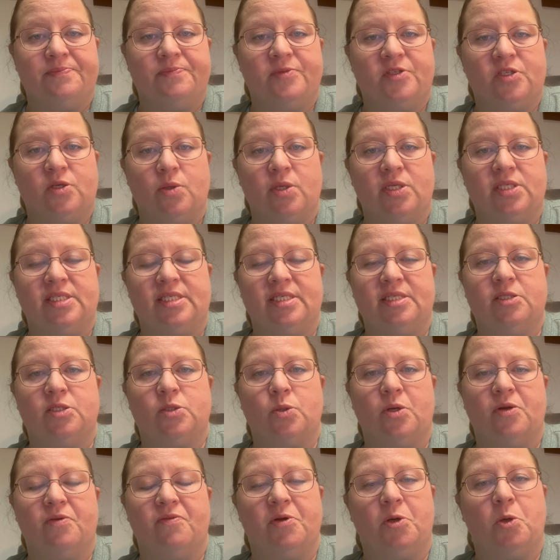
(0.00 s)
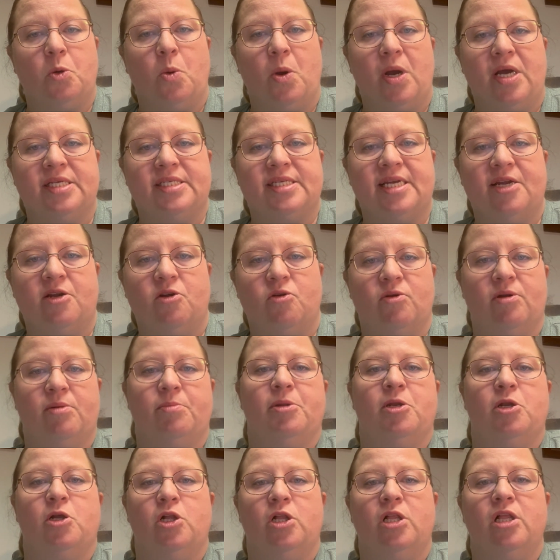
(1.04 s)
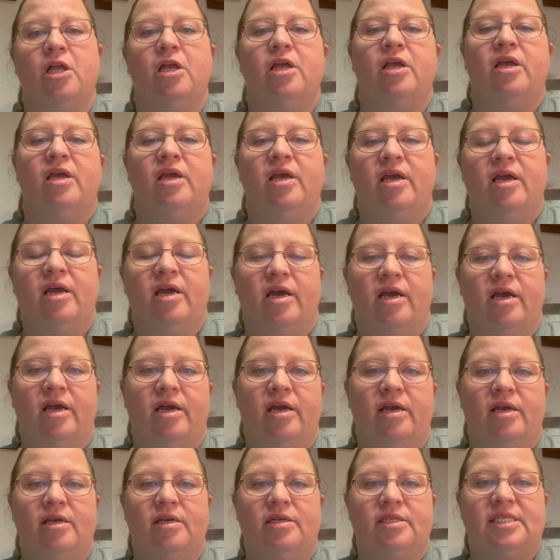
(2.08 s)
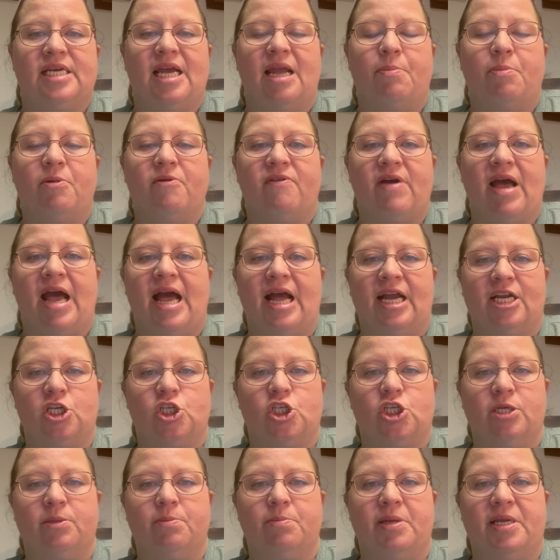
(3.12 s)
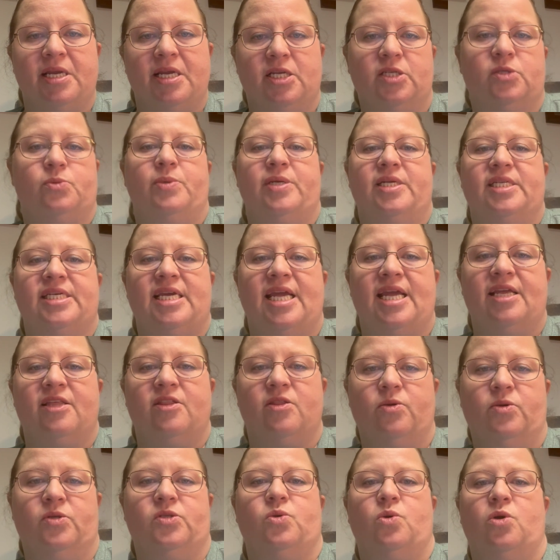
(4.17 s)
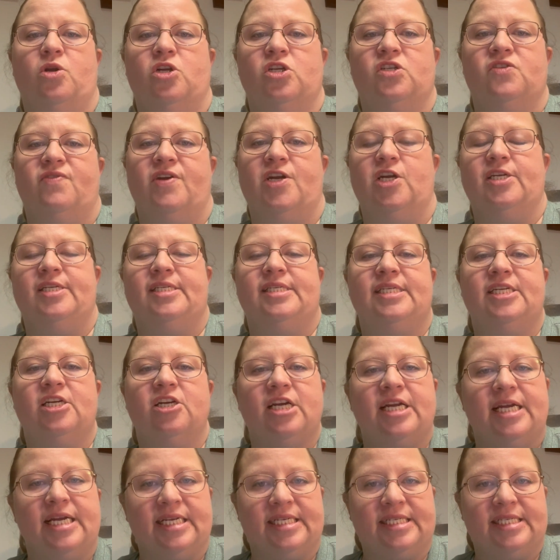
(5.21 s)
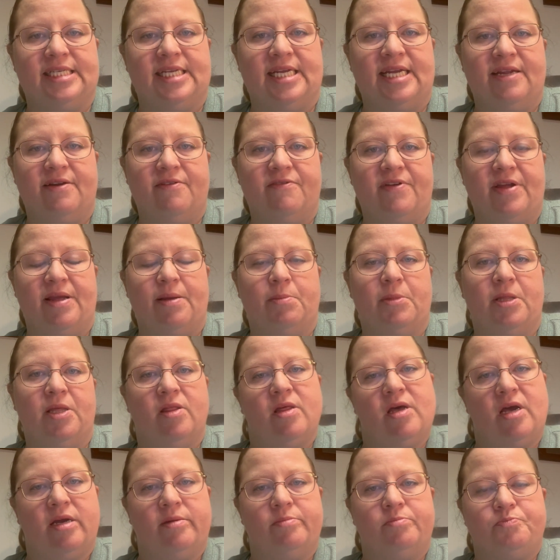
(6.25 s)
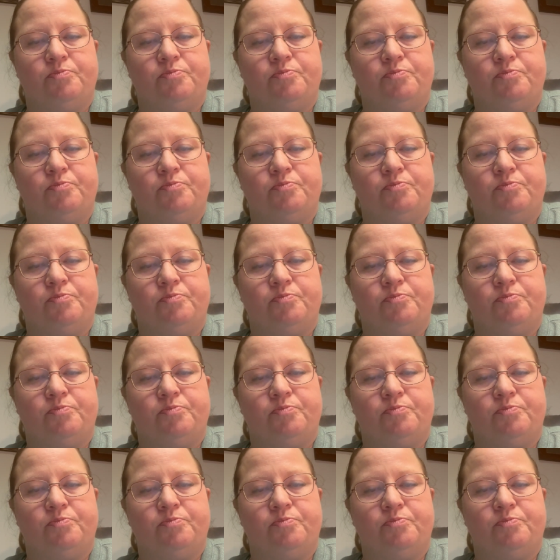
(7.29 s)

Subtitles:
So it's sort of a quasi-criminal type of action, because we take those orders very seriously in family law.